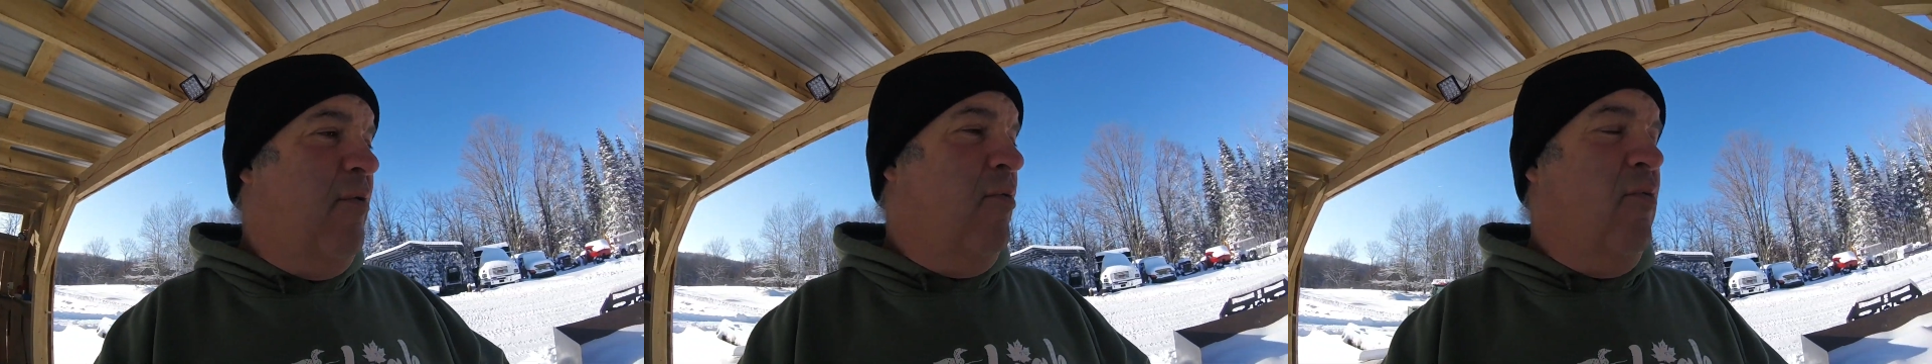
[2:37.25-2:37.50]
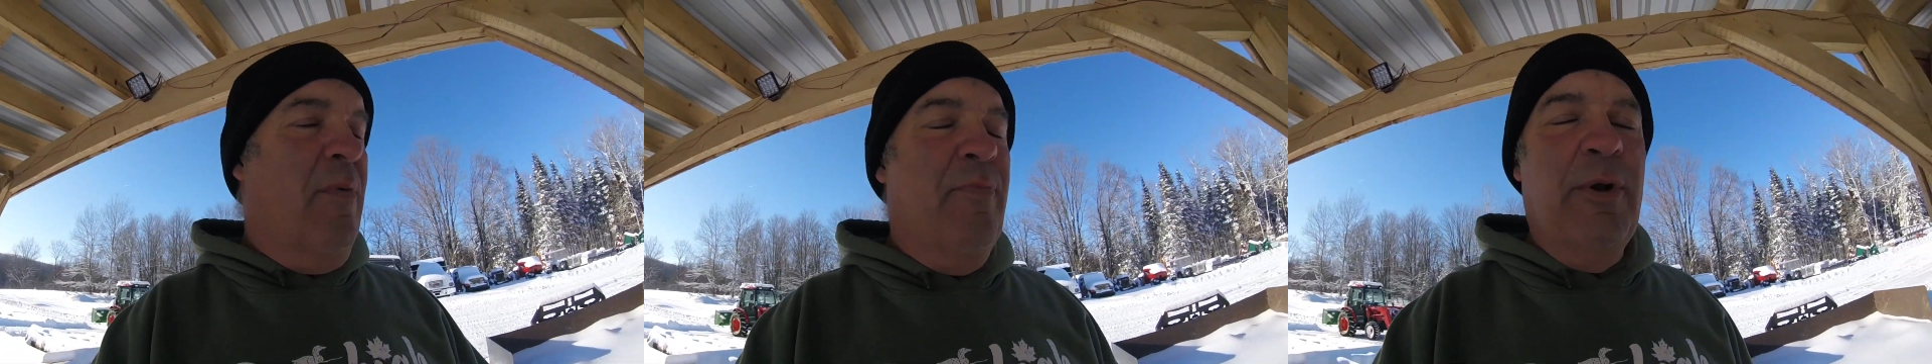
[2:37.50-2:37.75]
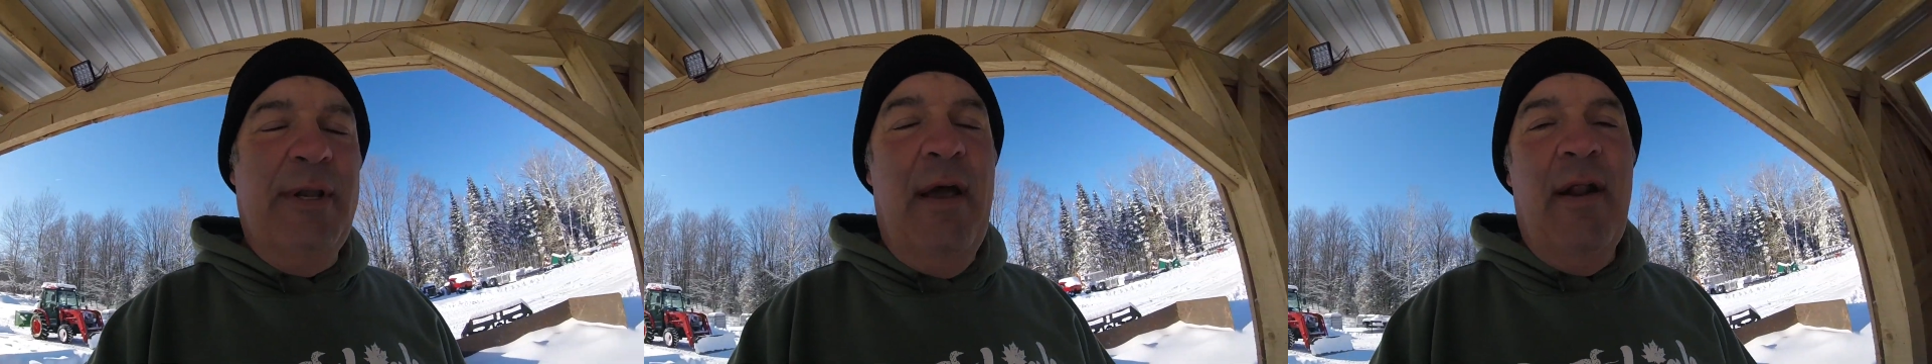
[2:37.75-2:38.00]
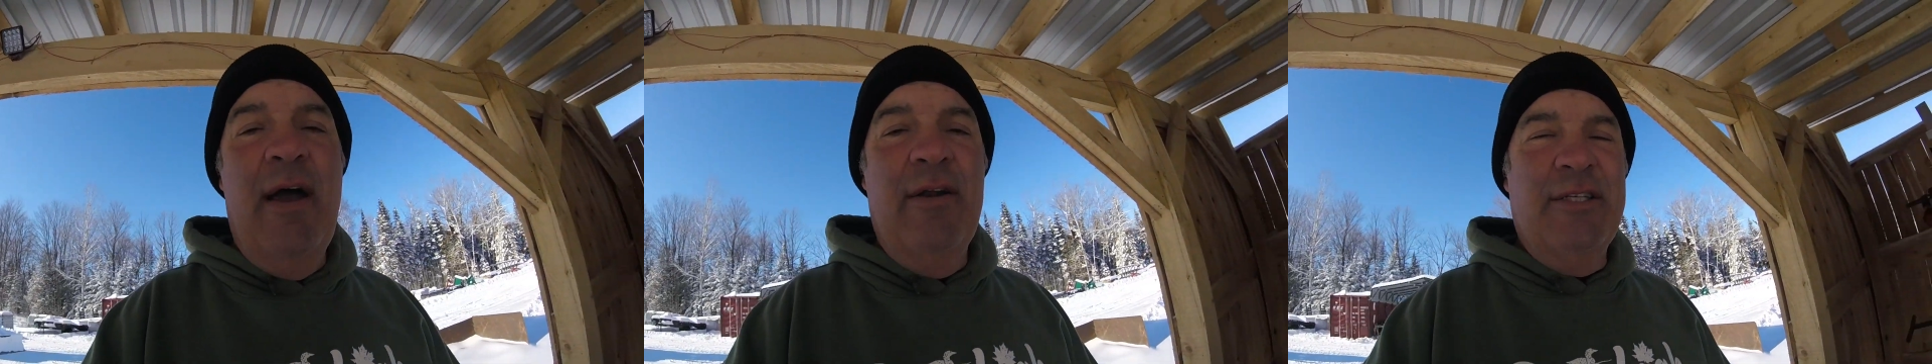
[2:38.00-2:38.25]
were put down
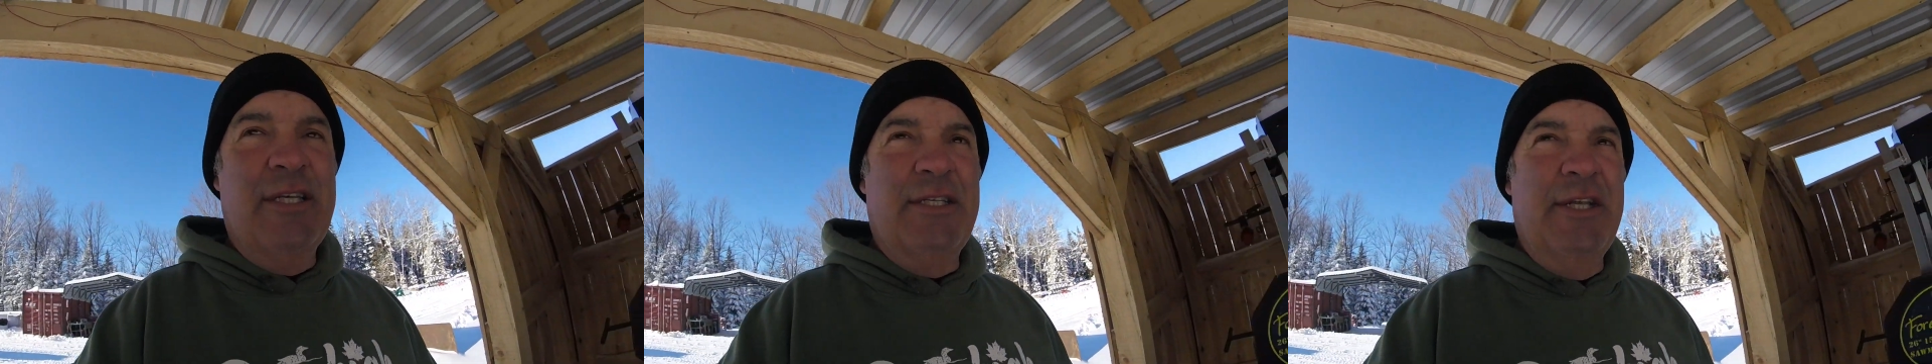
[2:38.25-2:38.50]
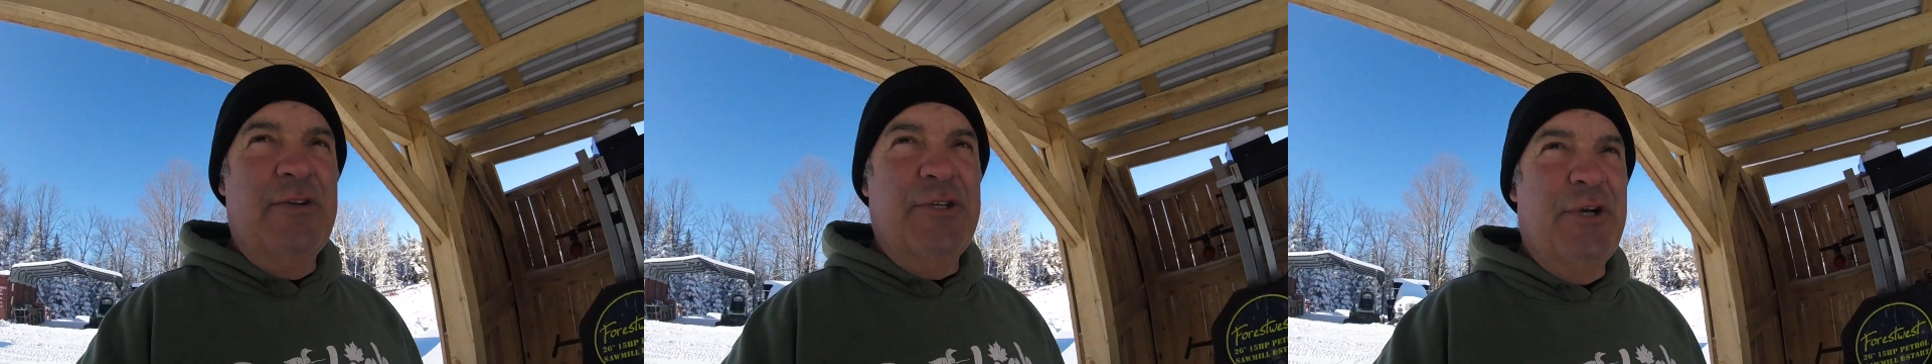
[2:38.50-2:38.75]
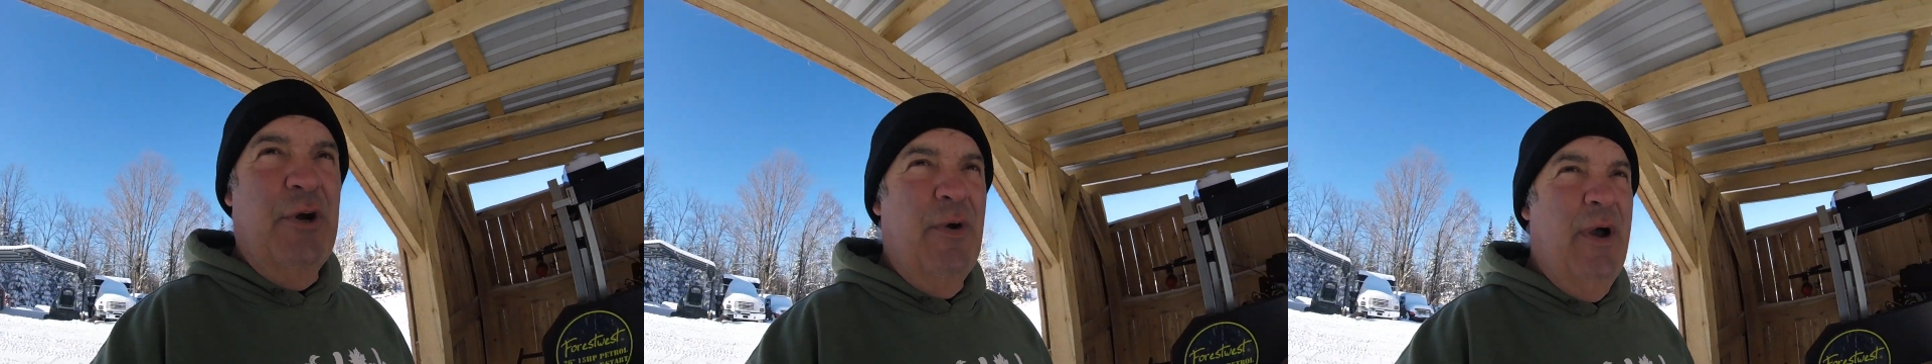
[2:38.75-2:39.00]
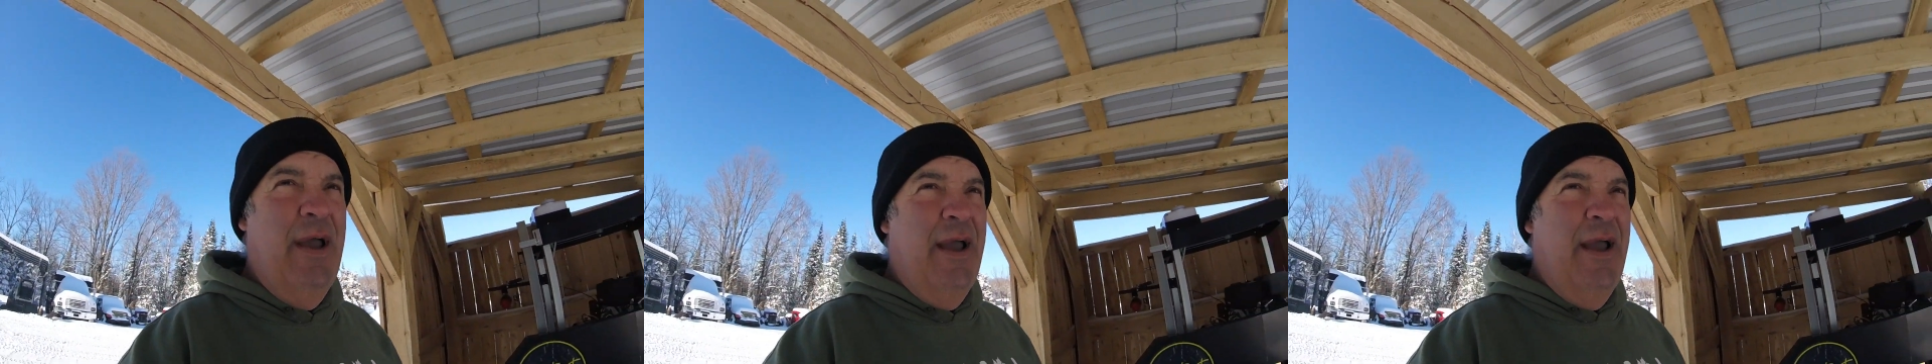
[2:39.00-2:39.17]
160 years ago,